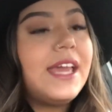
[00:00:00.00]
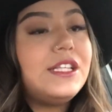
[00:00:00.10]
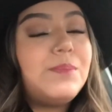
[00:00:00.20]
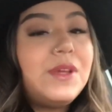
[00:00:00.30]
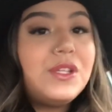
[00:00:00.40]

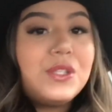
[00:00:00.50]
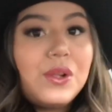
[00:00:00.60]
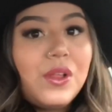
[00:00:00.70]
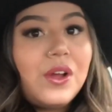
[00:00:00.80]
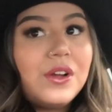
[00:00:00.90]
It's been
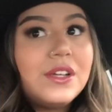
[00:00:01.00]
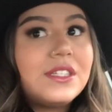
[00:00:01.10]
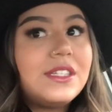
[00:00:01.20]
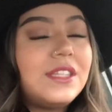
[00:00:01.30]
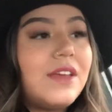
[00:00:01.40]
so long
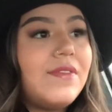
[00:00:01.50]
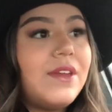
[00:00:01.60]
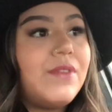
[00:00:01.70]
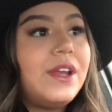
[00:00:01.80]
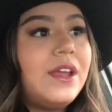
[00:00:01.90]
since I've
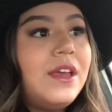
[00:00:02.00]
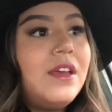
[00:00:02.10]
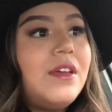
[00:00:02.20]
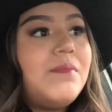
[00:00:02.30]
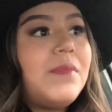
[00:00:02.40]
even
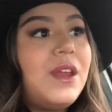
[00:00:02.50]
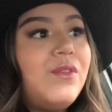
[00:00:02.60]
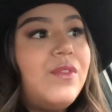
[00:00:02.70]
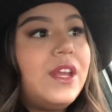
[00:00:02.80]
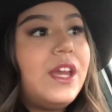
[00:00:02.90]
made
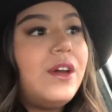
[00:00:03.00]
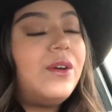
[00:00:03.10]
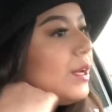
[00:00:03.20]
a video.